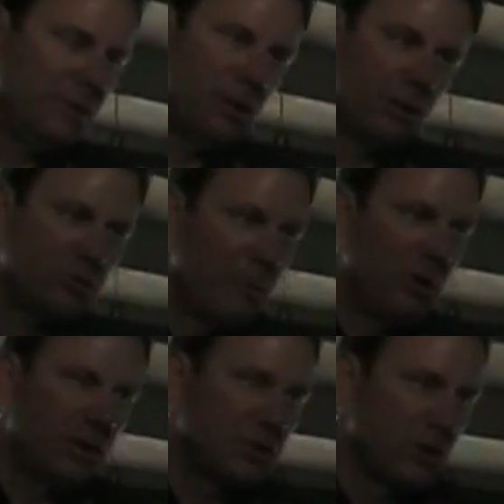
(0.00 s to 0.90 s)
know, a
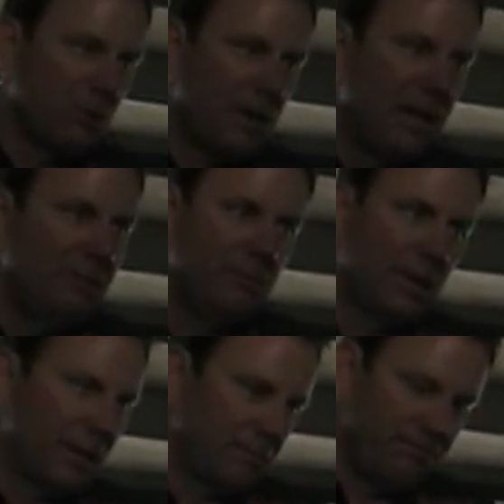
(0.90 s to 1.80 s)
treble hook jerk bait
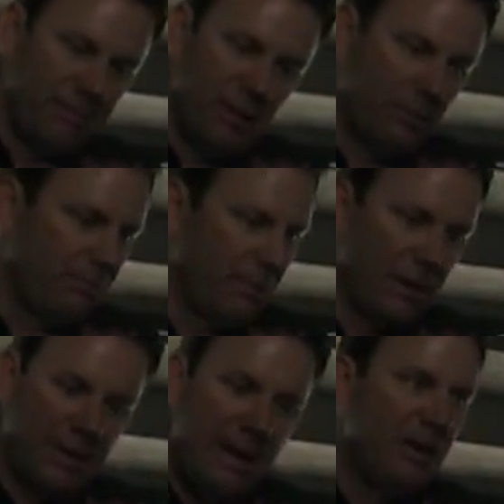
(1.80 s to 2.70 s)
like a
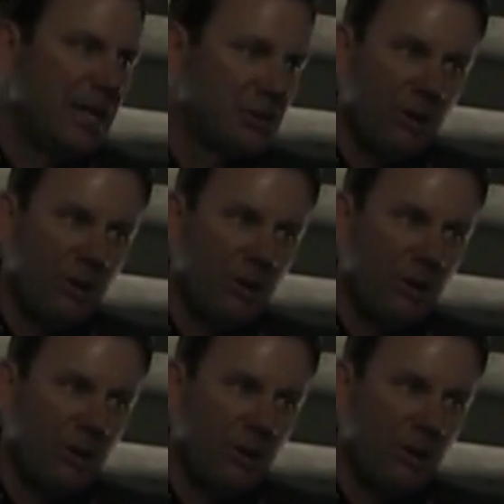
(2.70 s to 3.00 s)
KVD